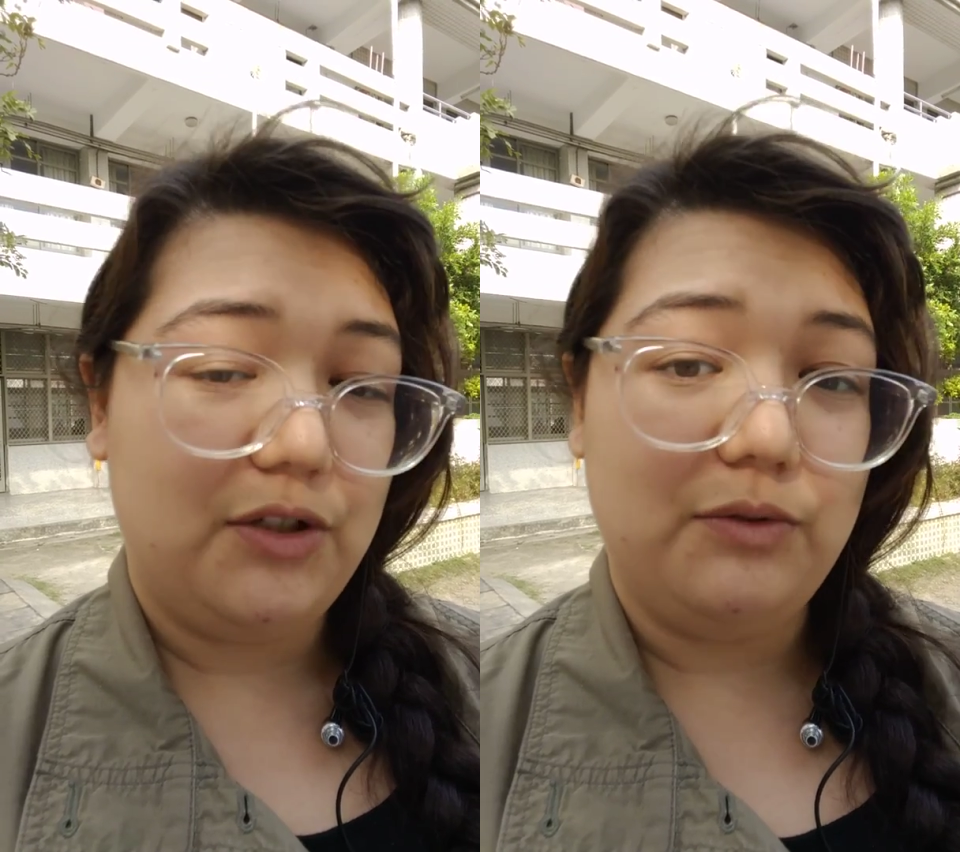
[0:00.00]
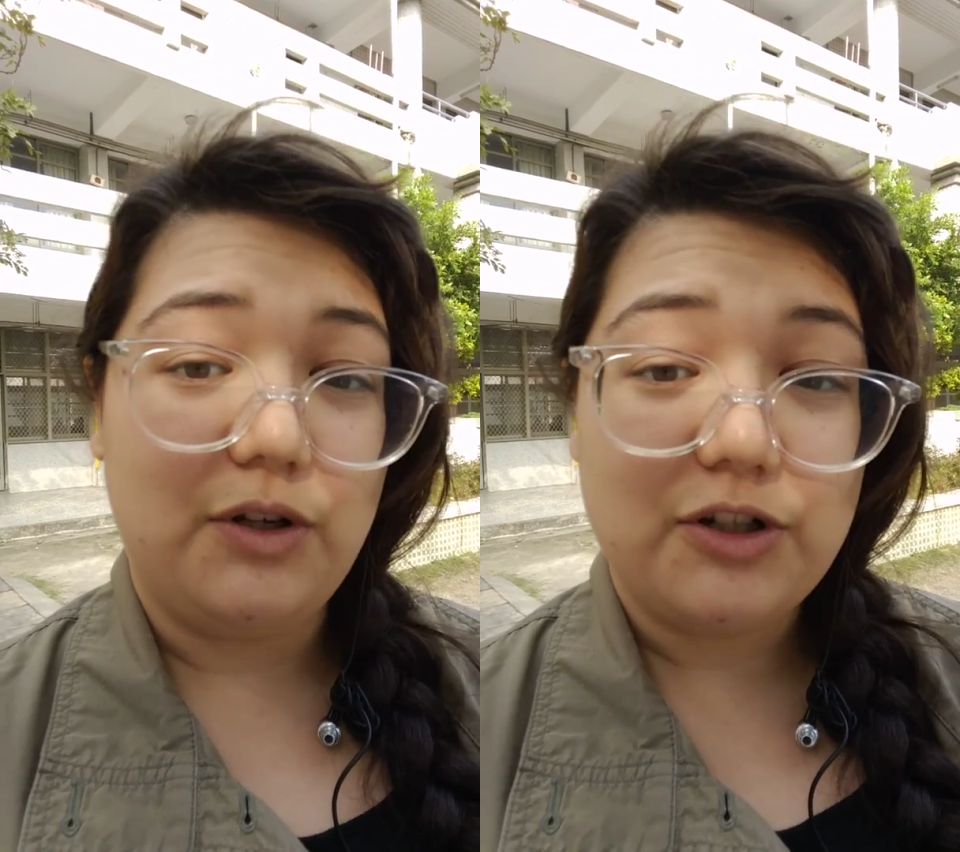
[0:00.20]

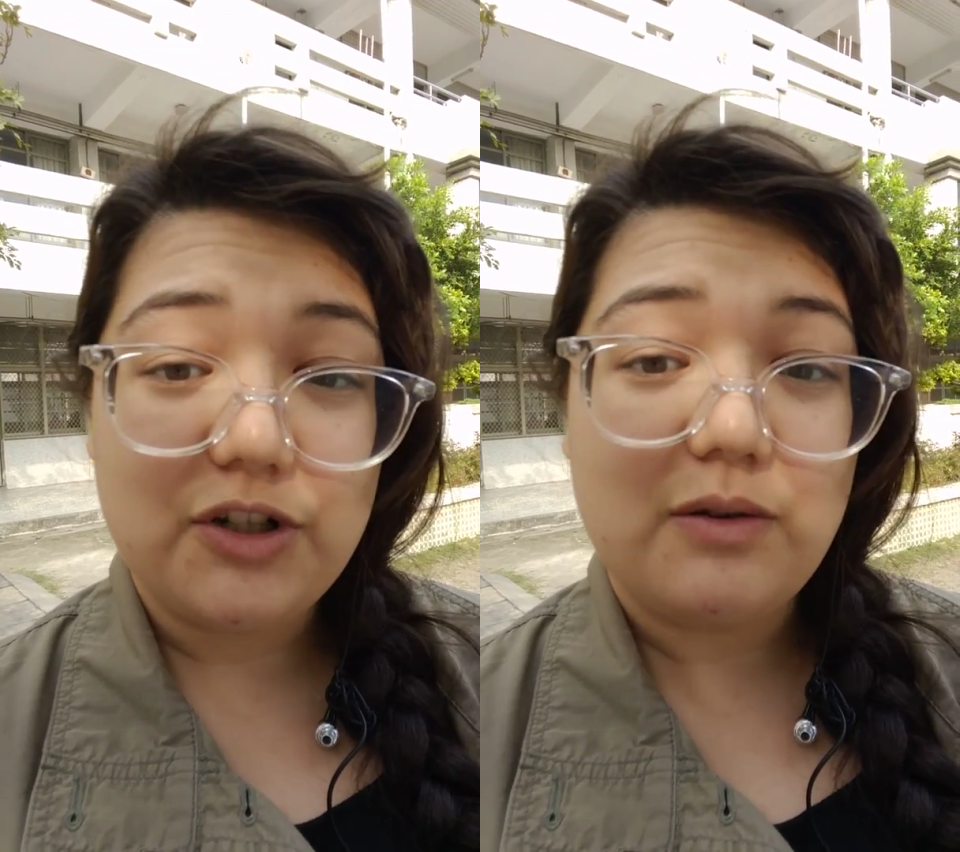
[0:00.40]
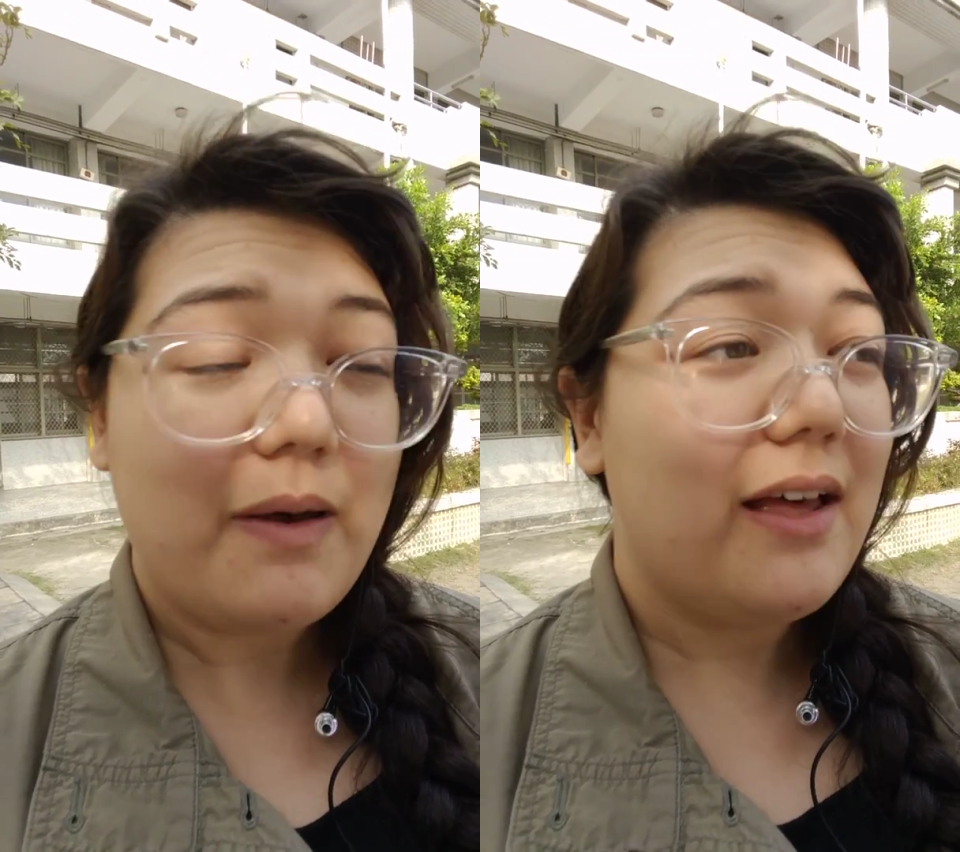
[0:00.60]
to
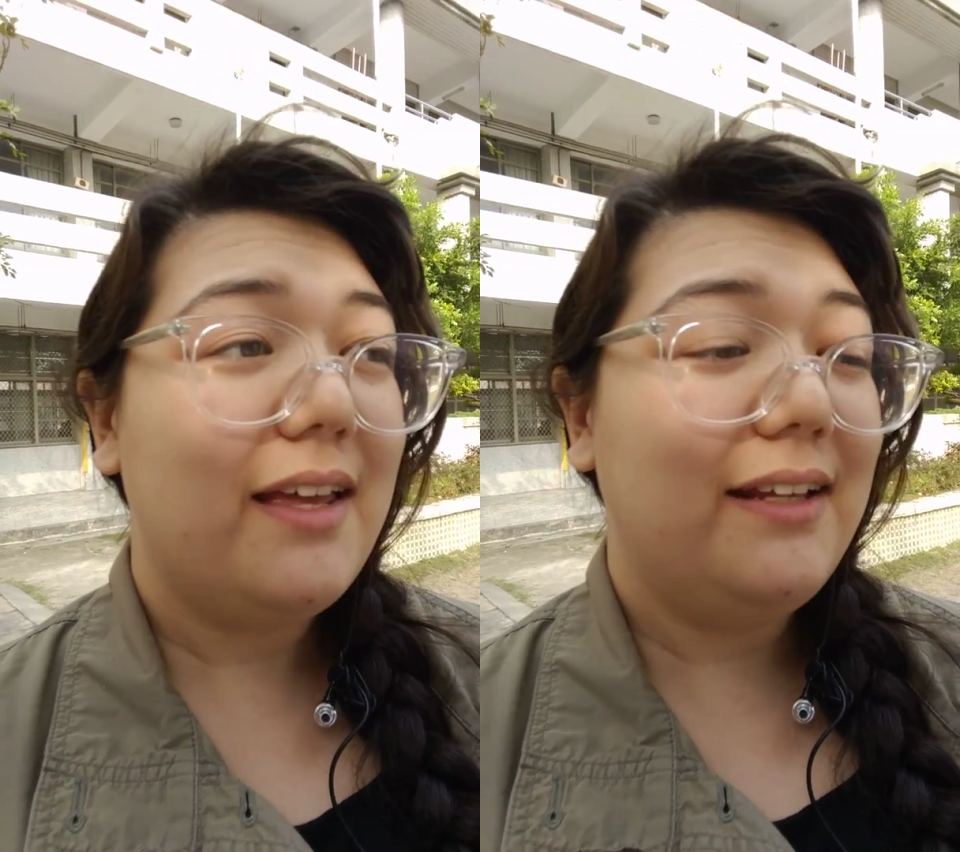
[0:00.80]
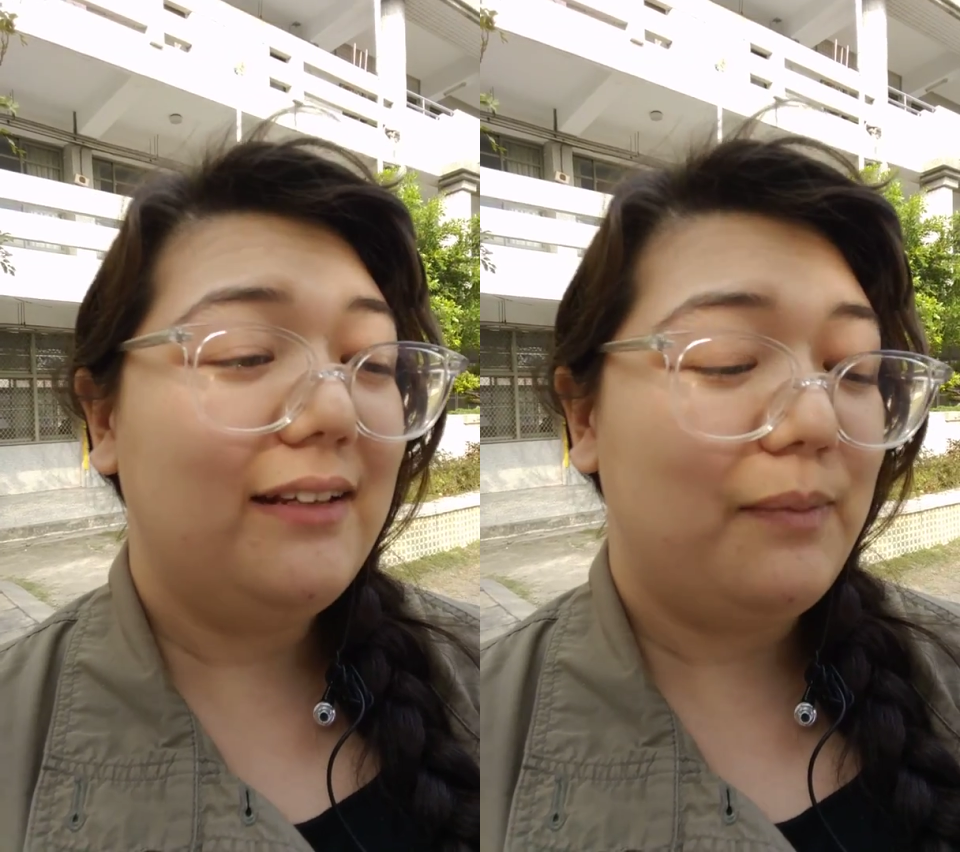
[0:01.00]
nurture the
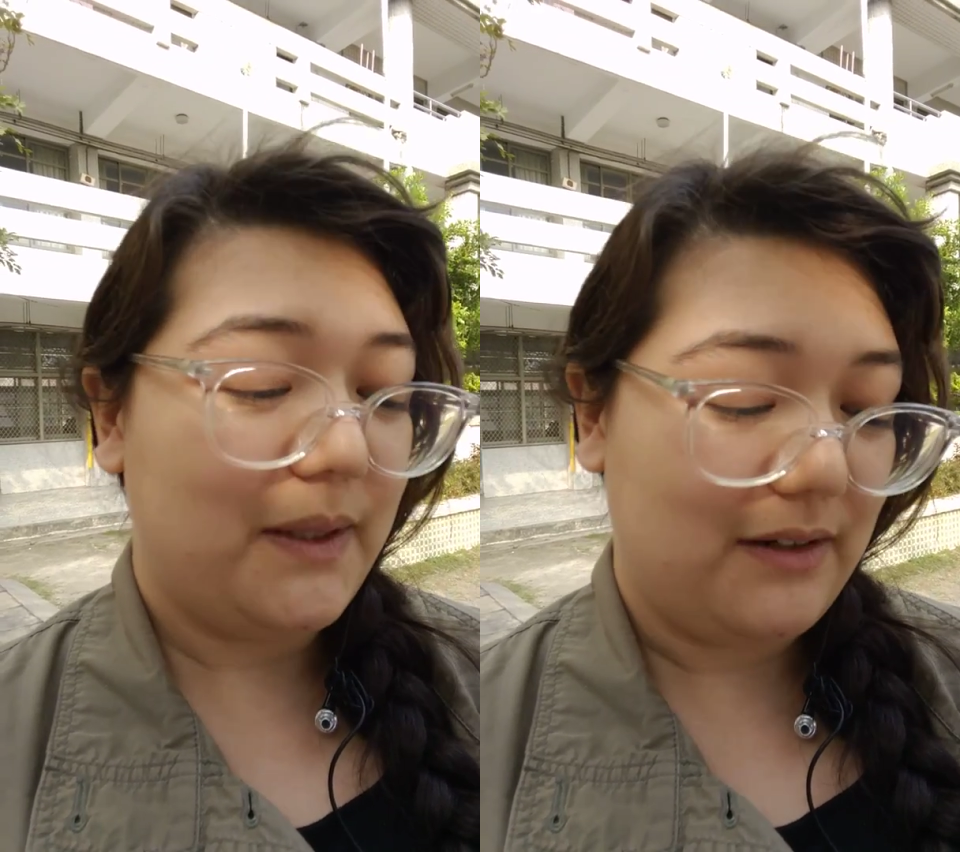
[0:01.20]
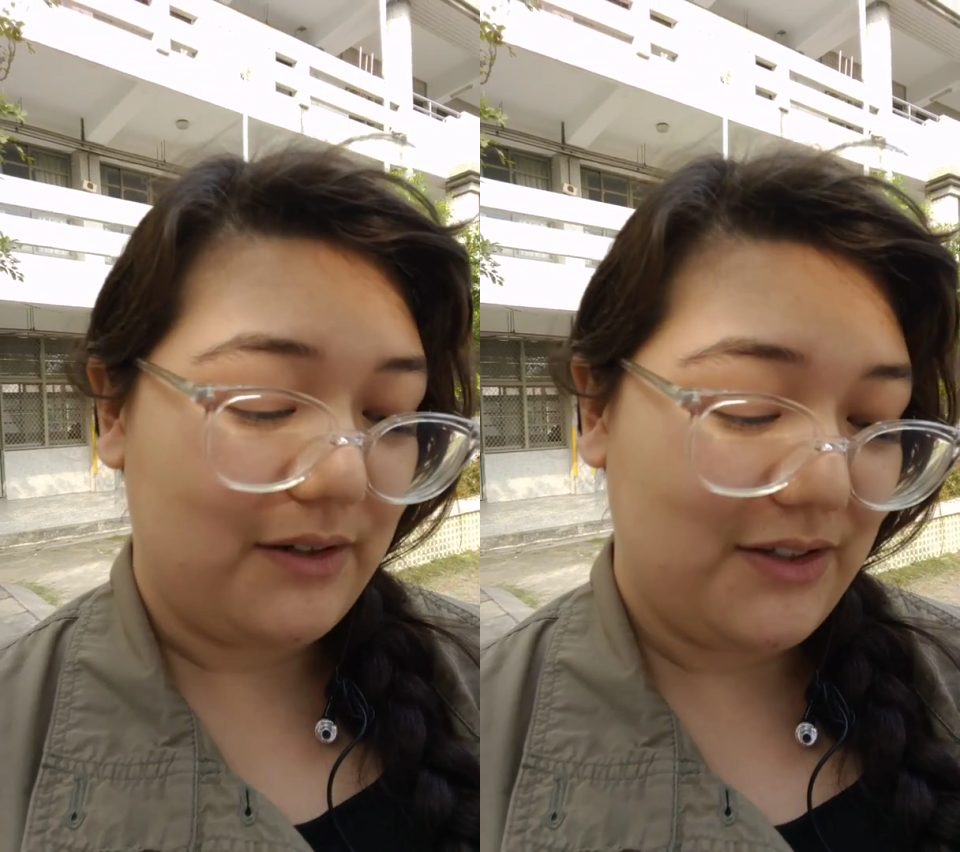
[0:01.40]
mind,
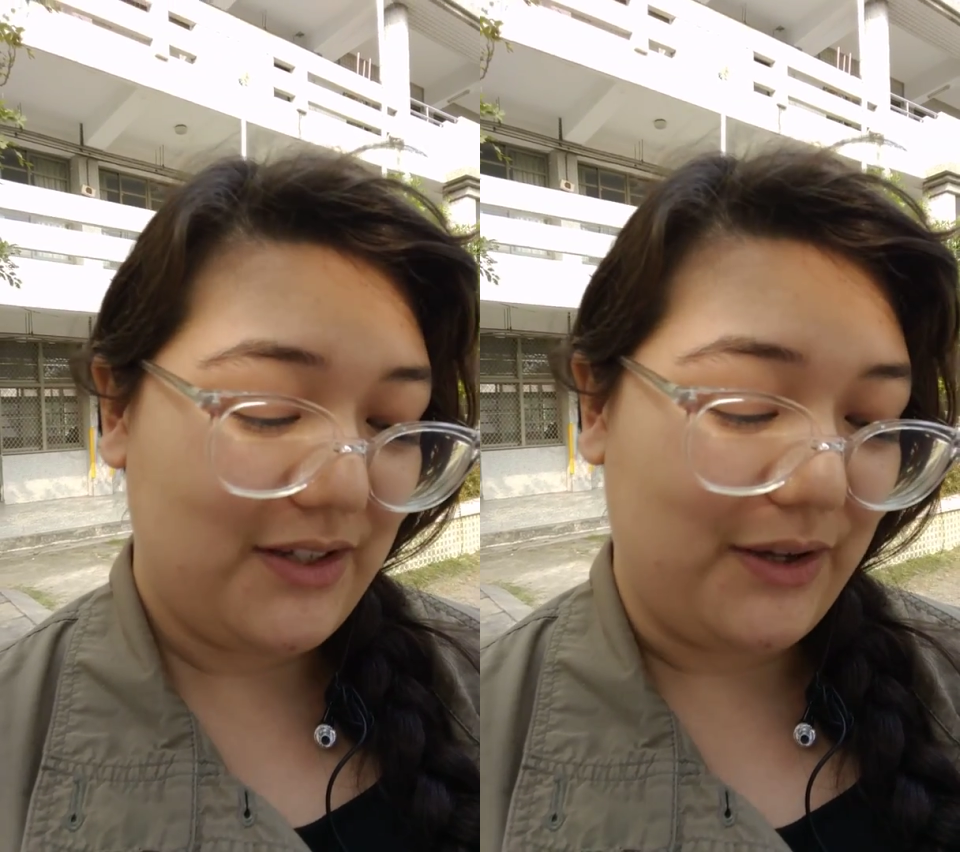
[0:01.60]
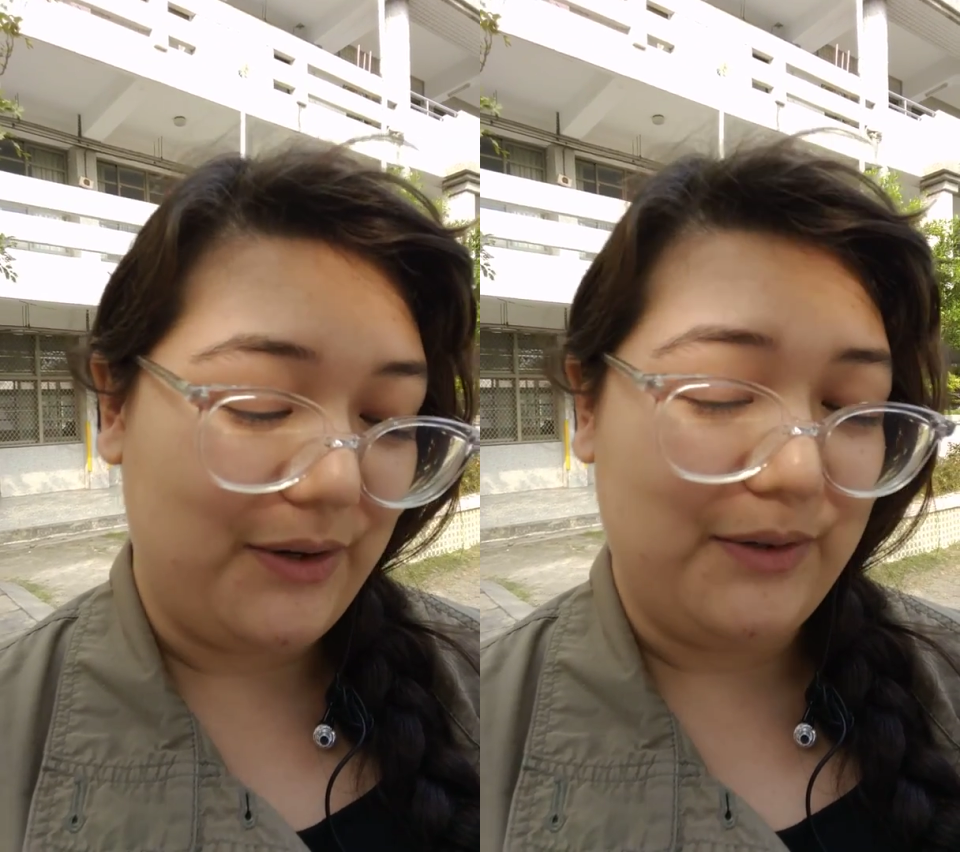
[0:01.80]
but
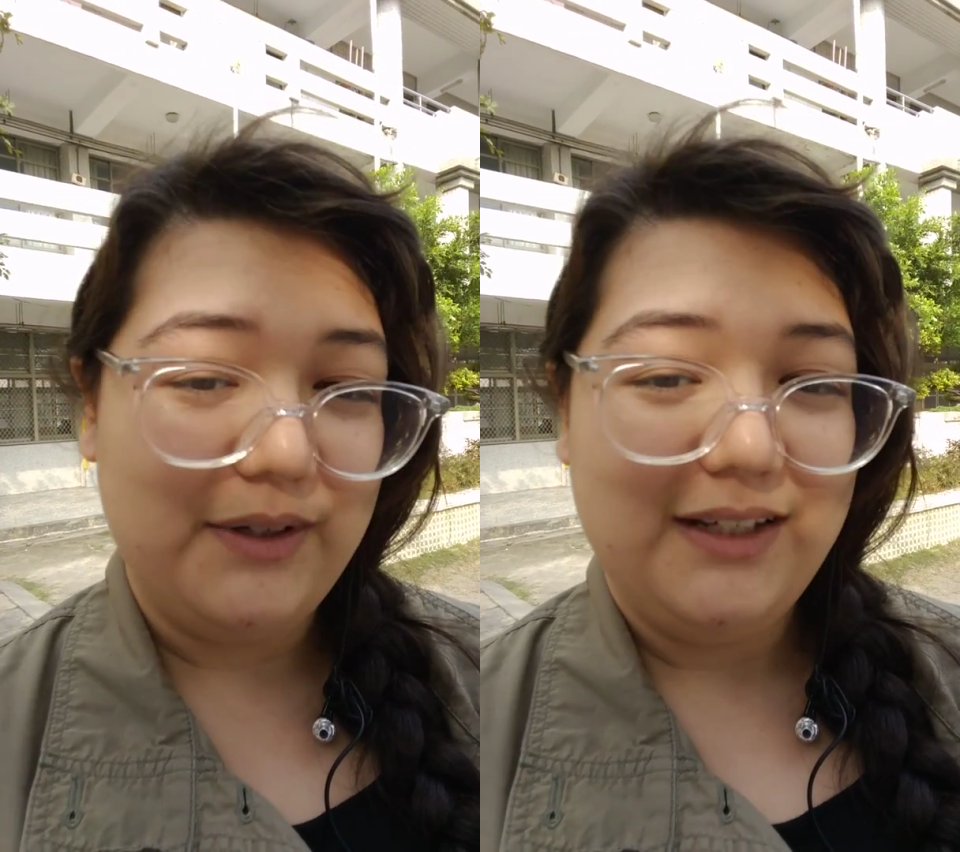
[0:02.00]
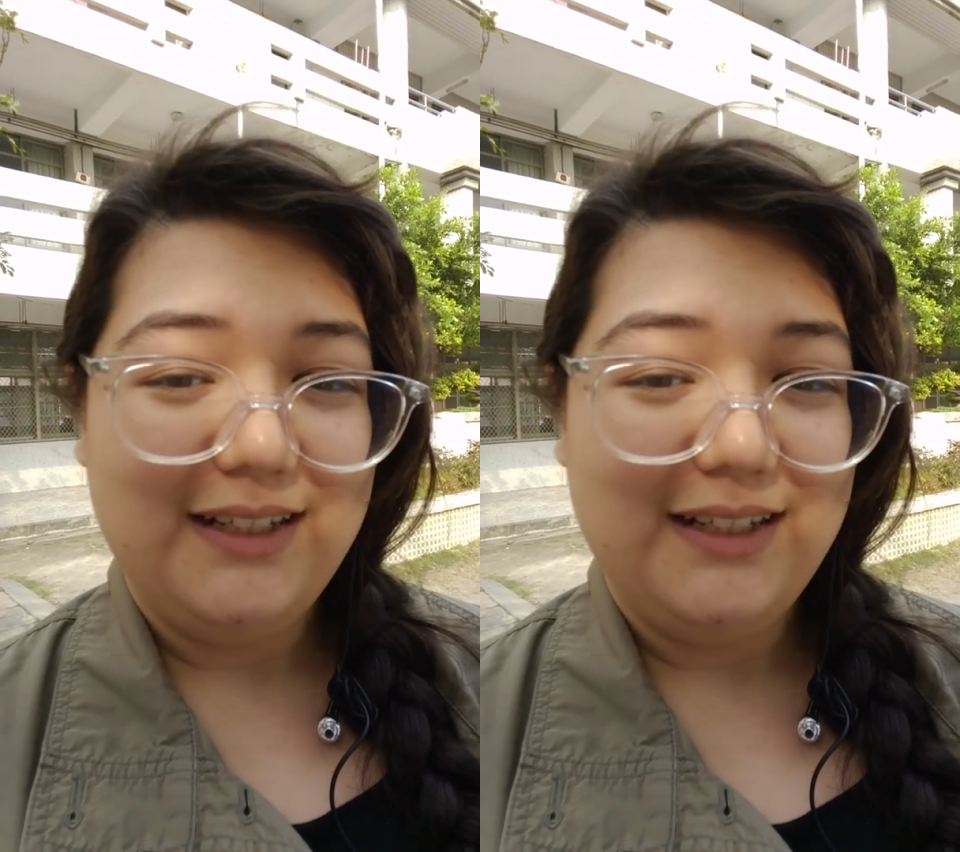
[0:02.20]
also